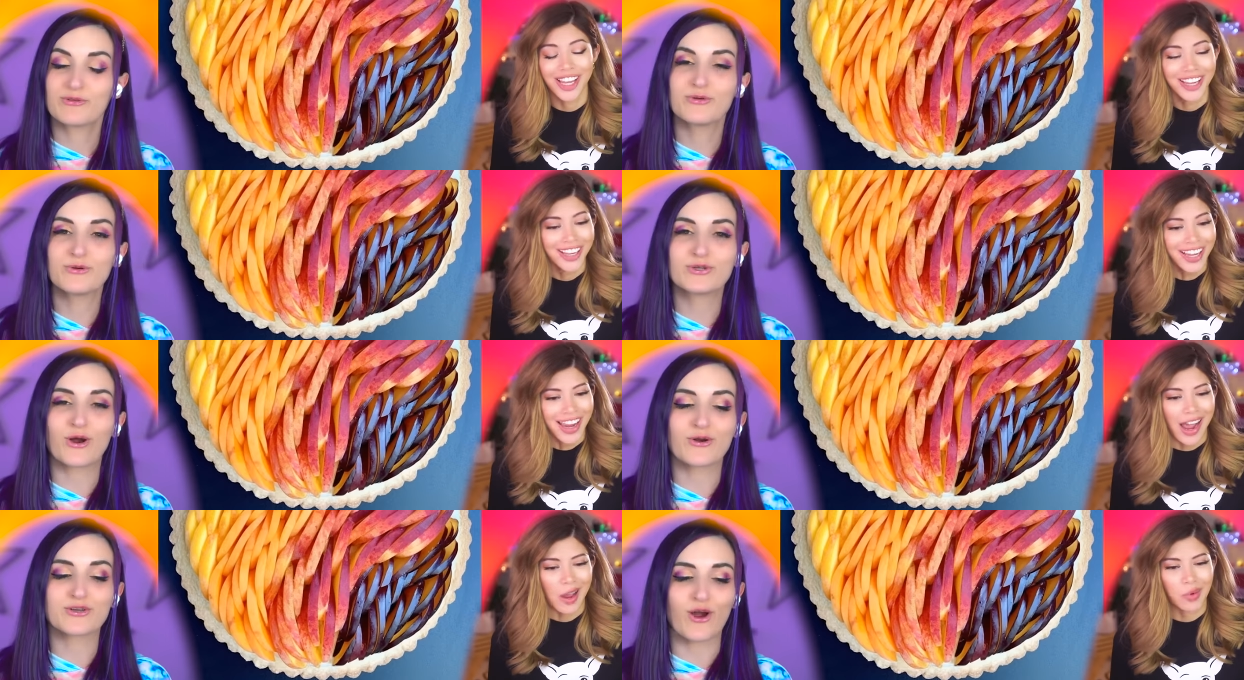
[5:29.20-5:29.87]
Speaker 1: Fruit
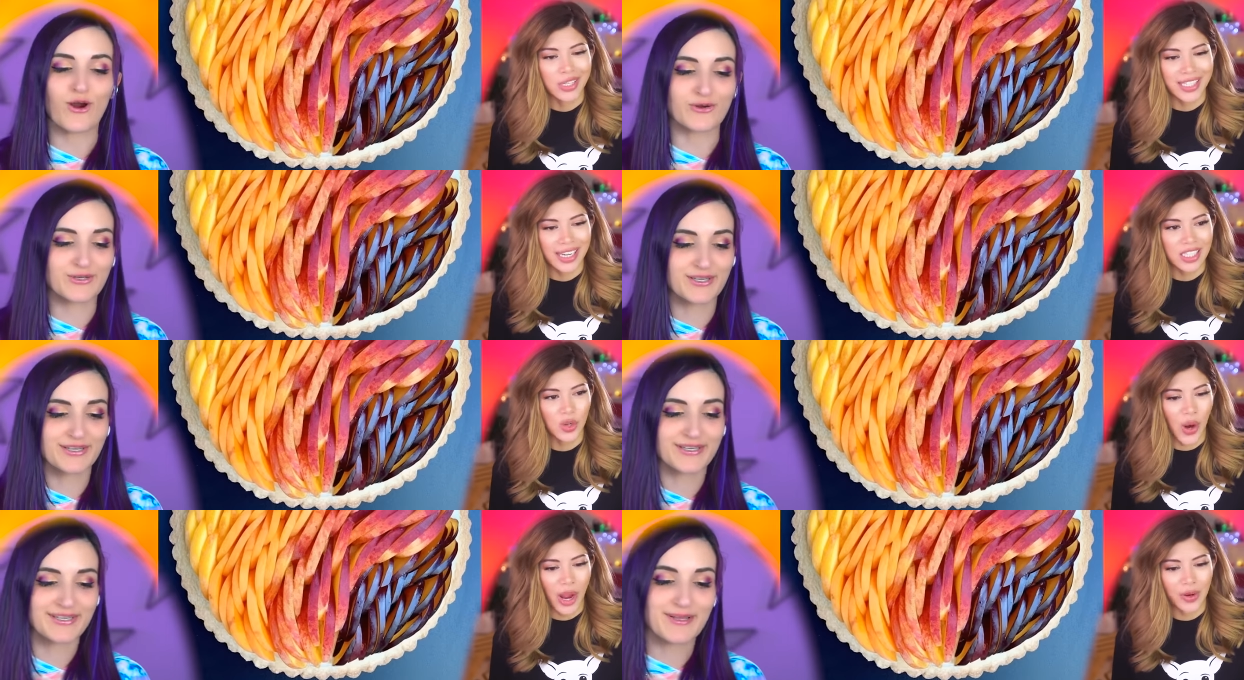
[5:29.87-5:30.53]
tart. I wouldn't art. say it's a
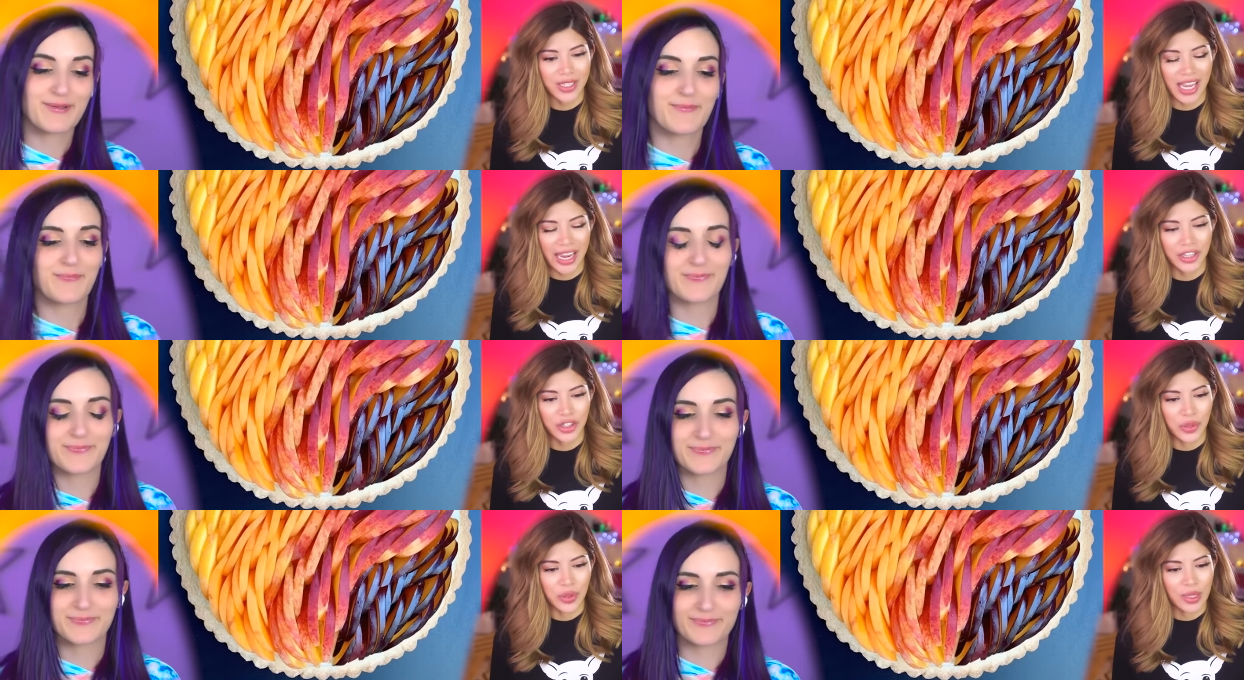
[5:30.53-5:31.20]
wow because I could
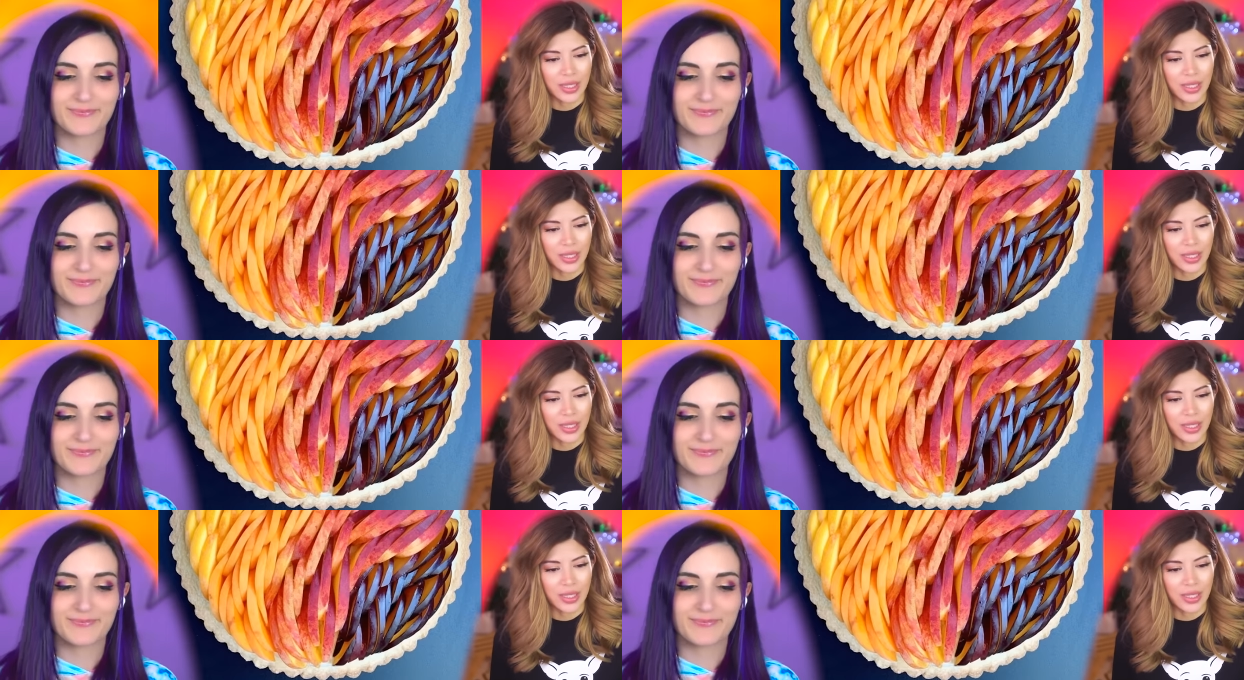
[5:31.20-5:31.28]
do